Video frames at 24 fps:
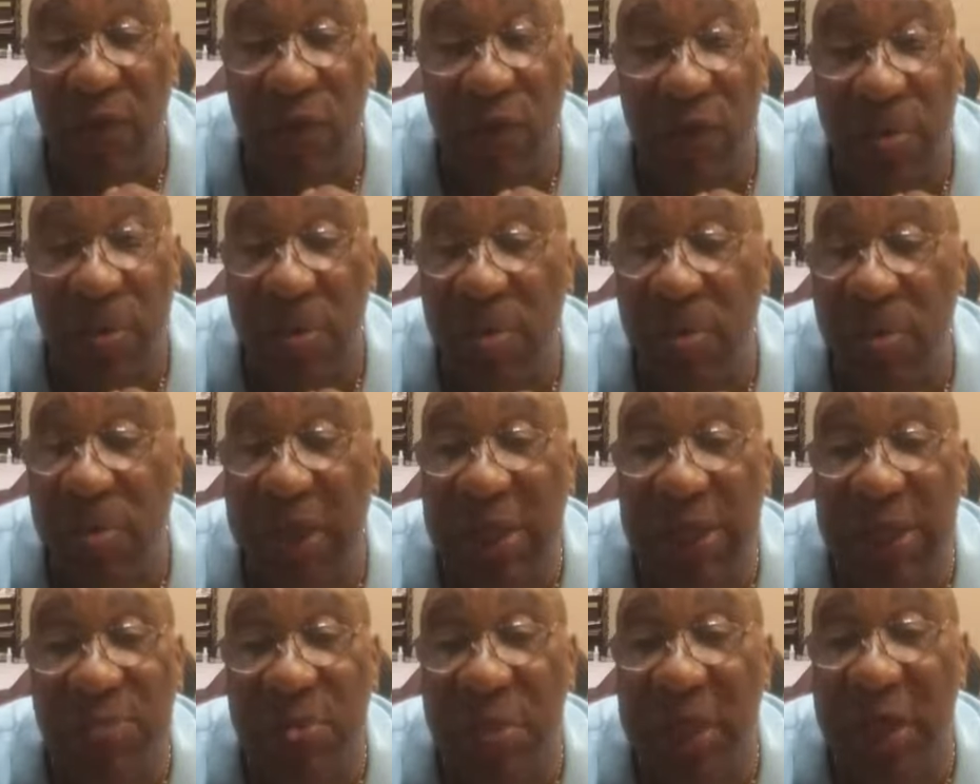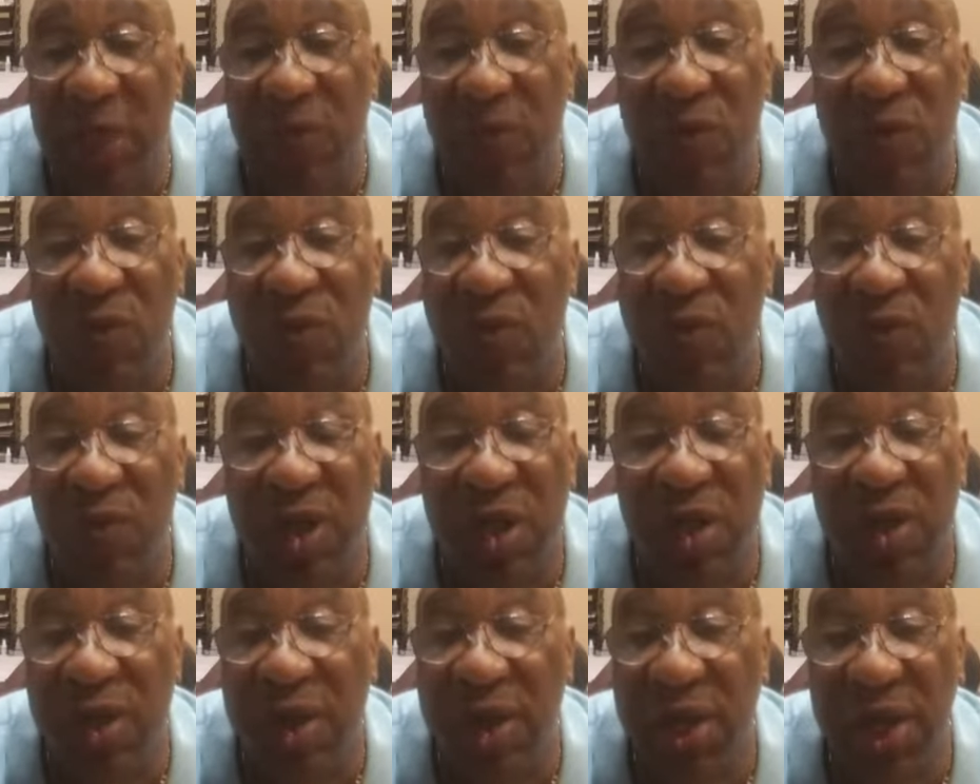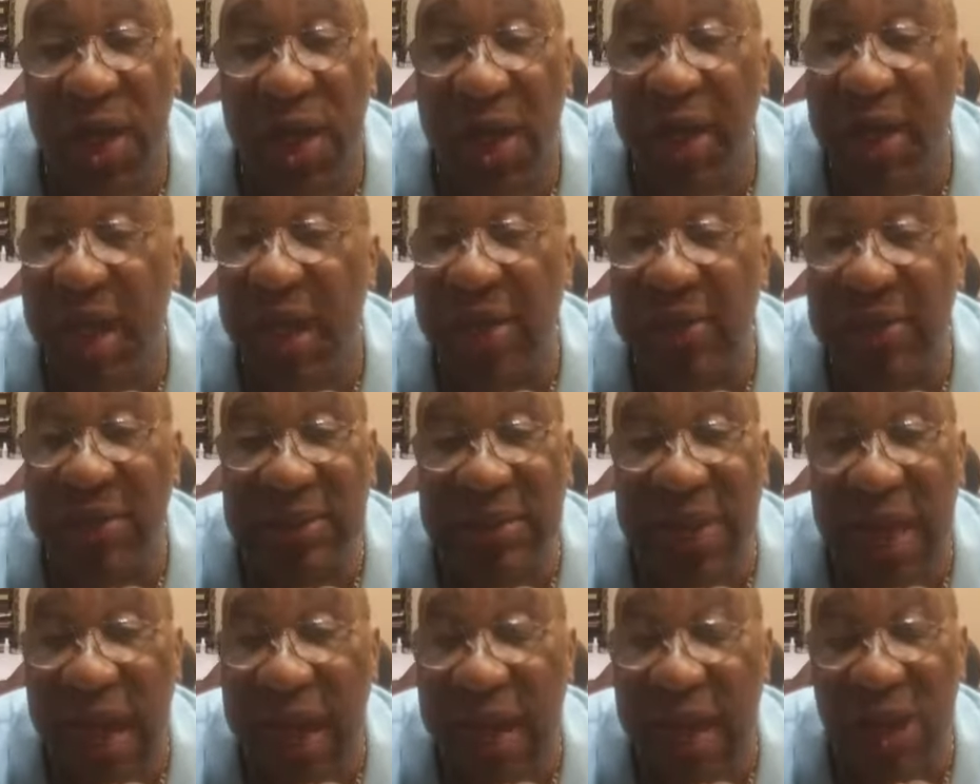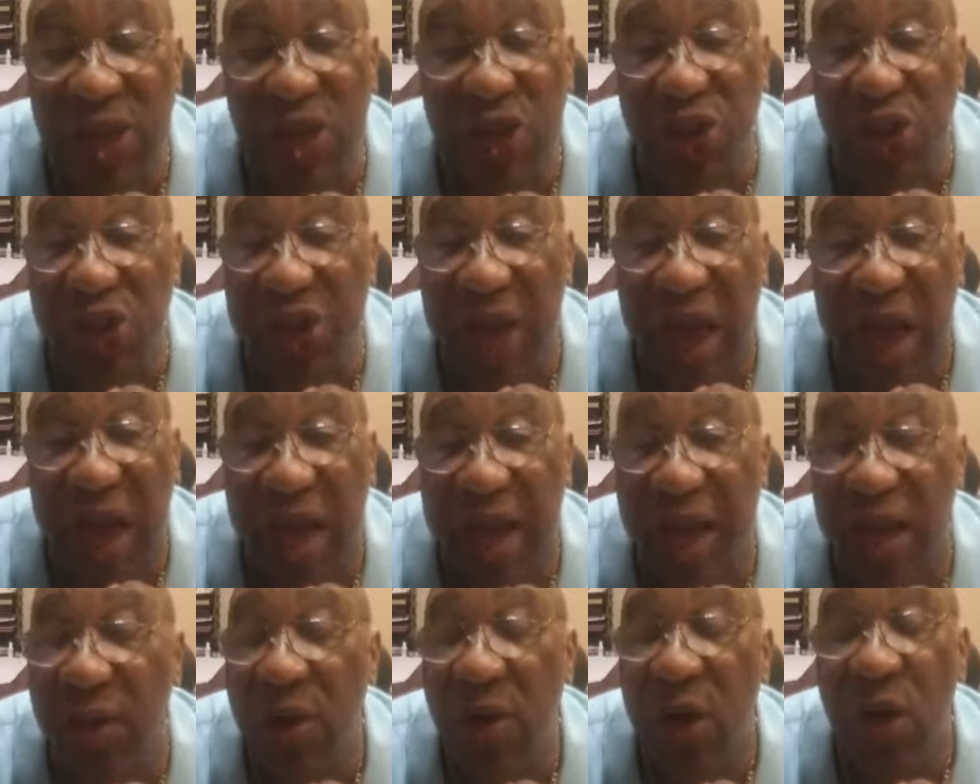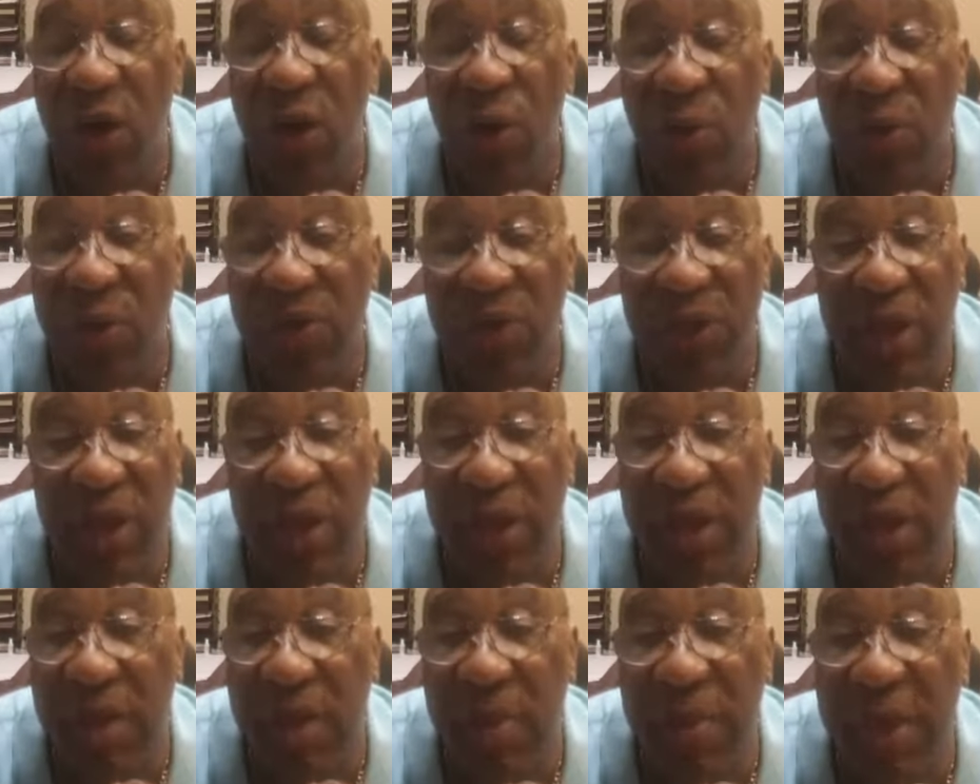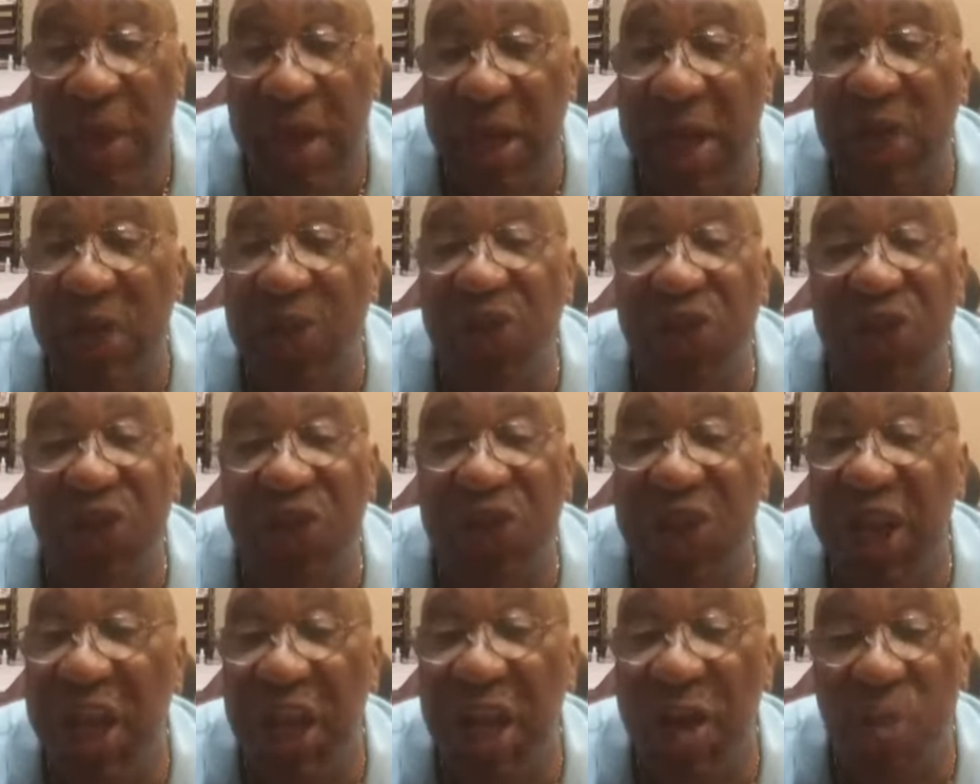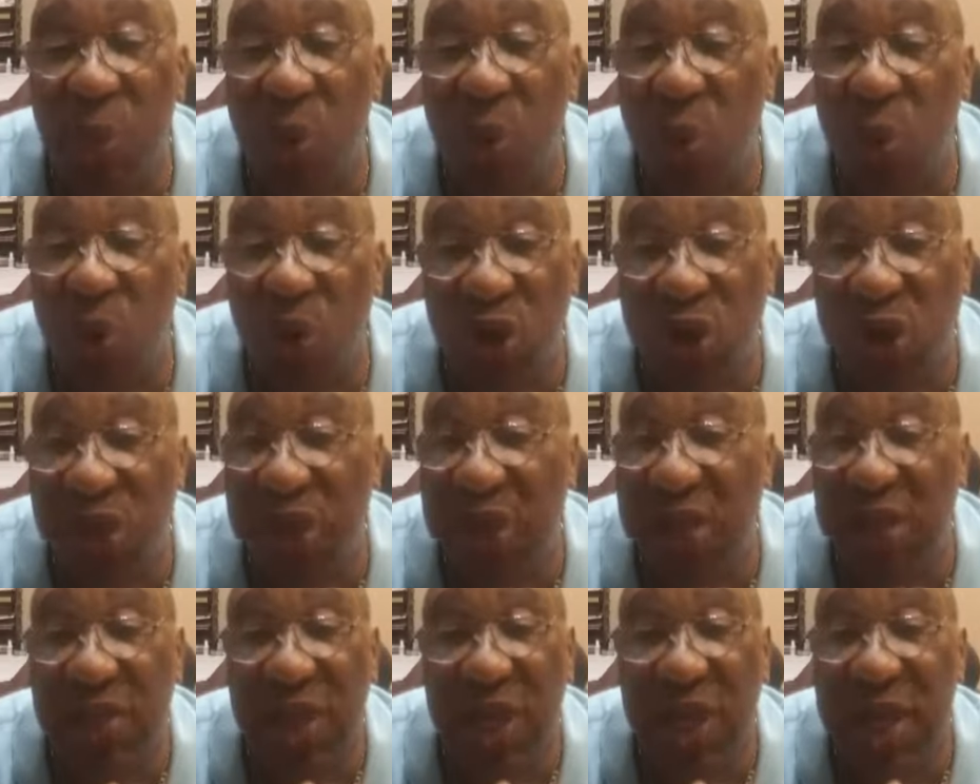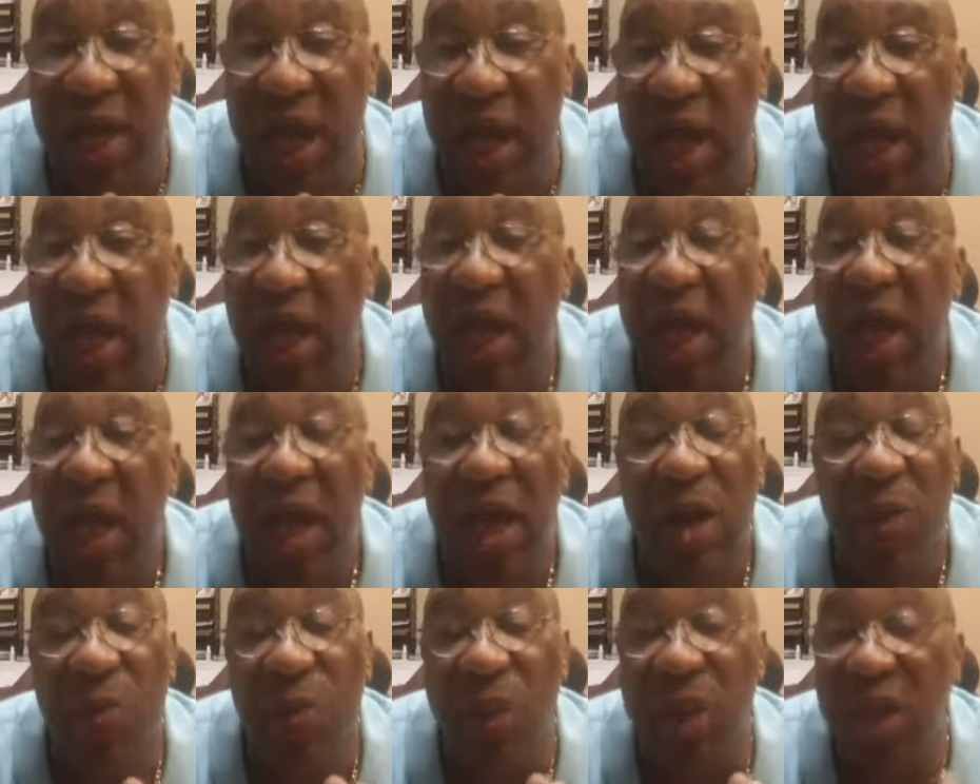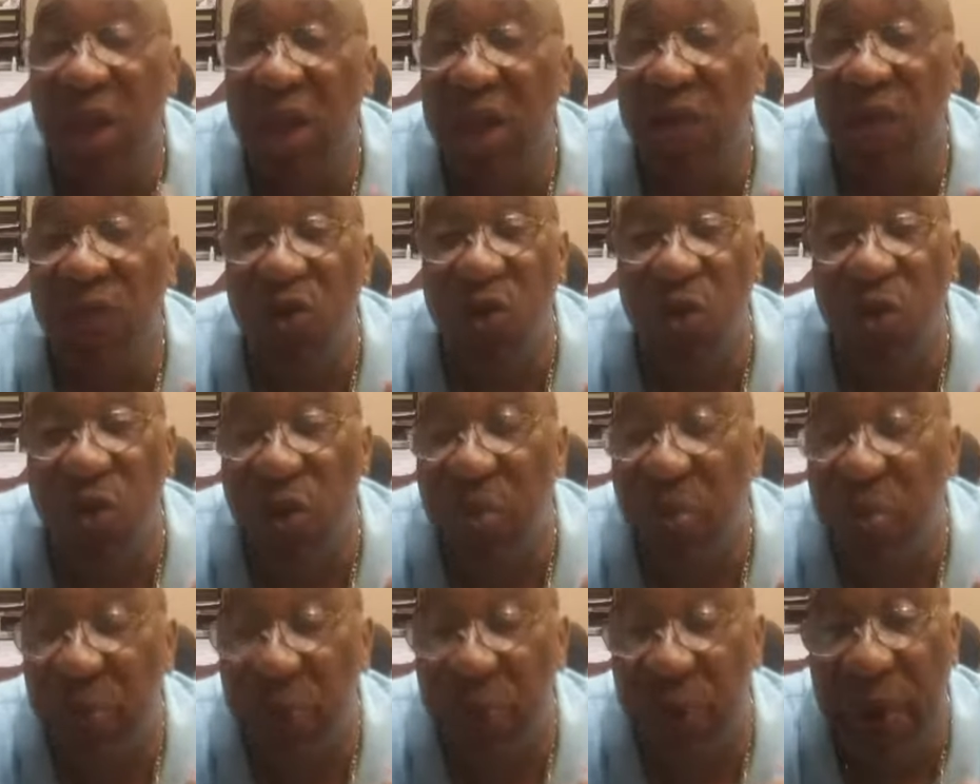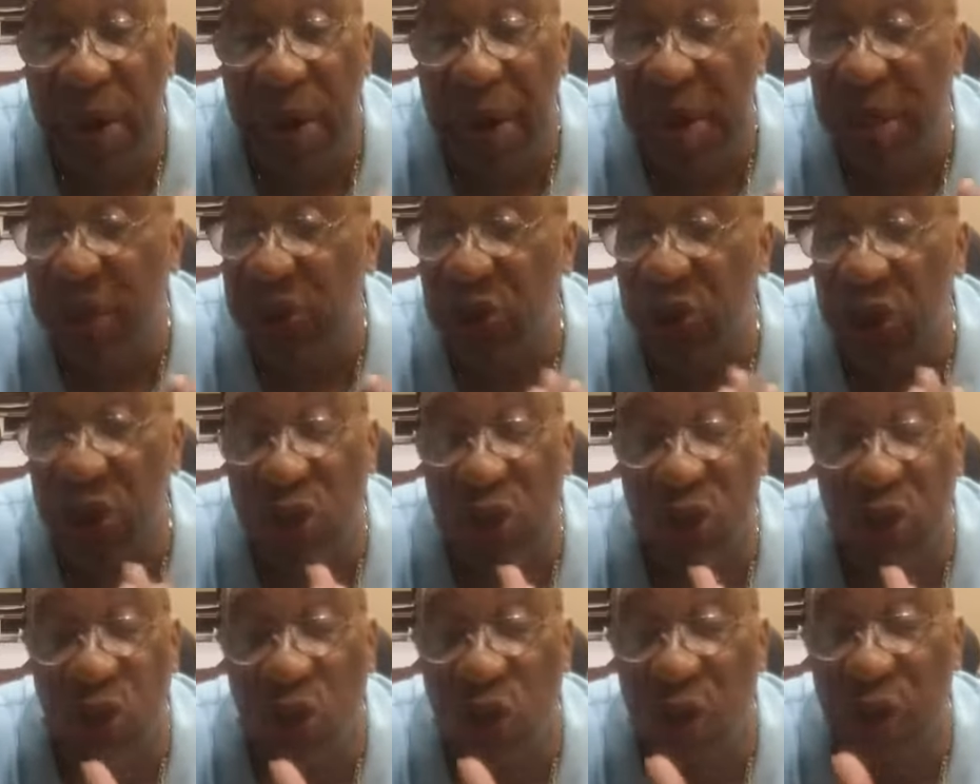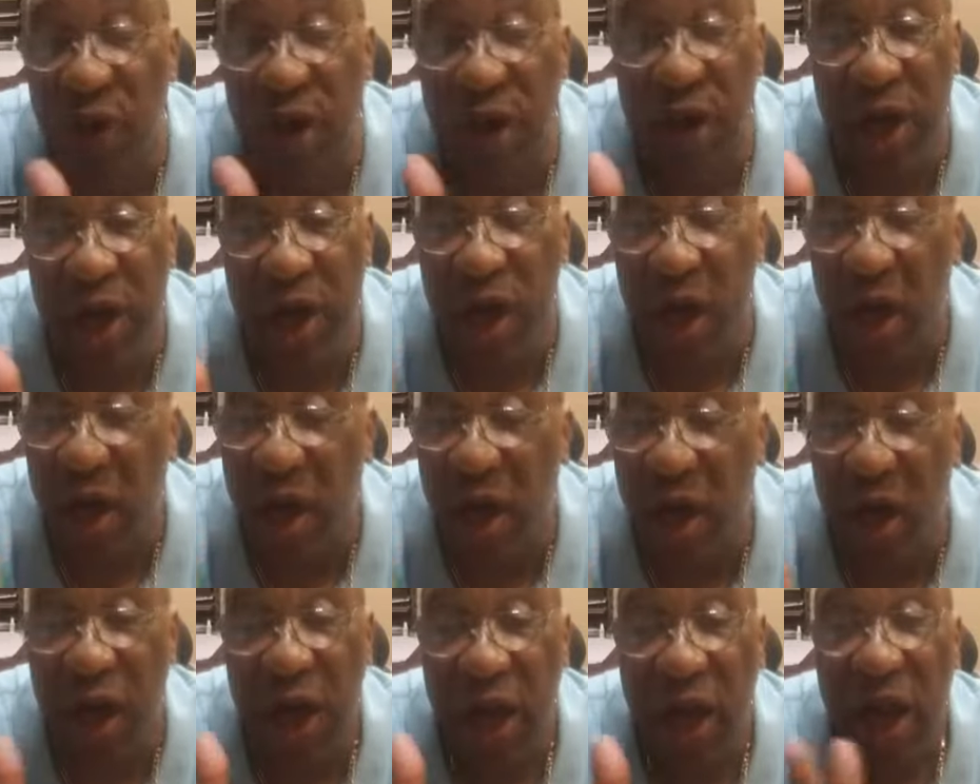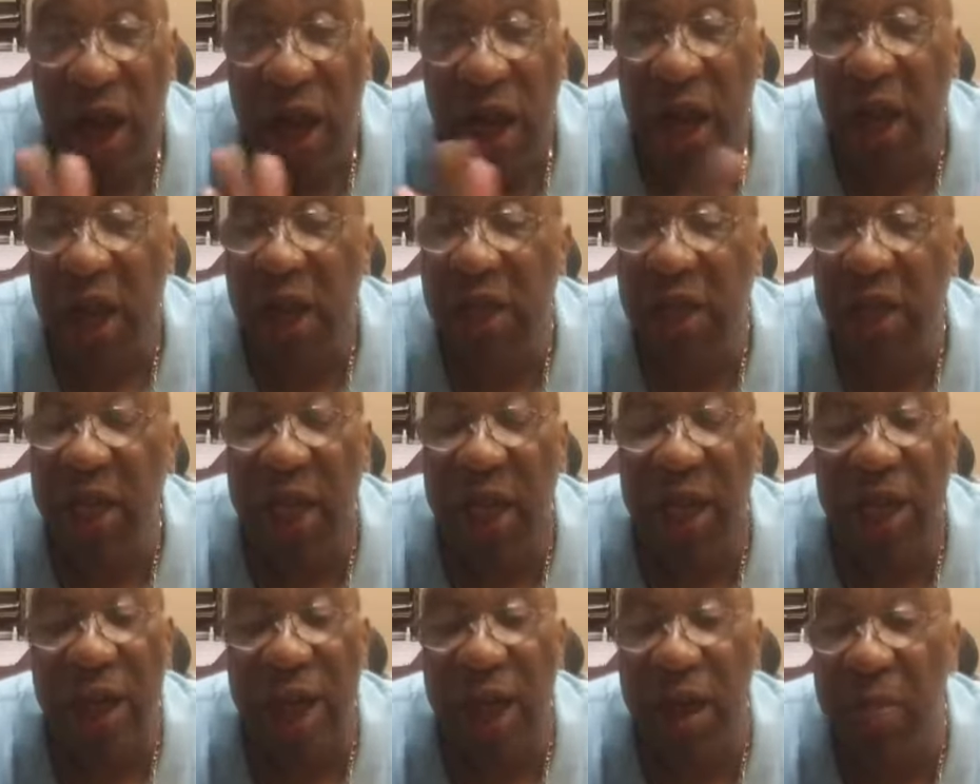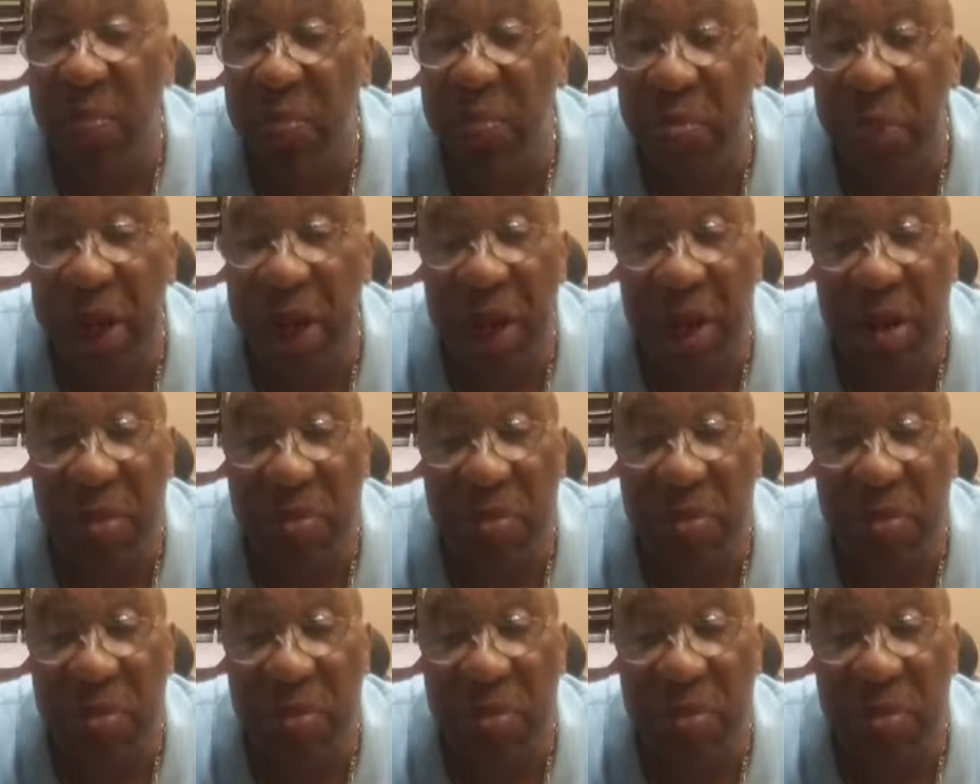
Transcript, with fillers: from them, but it's being revealed today. That light is shining within them, and they're seeing more clearly now. And we give you the praise, the glory, and the honor. And yet there are many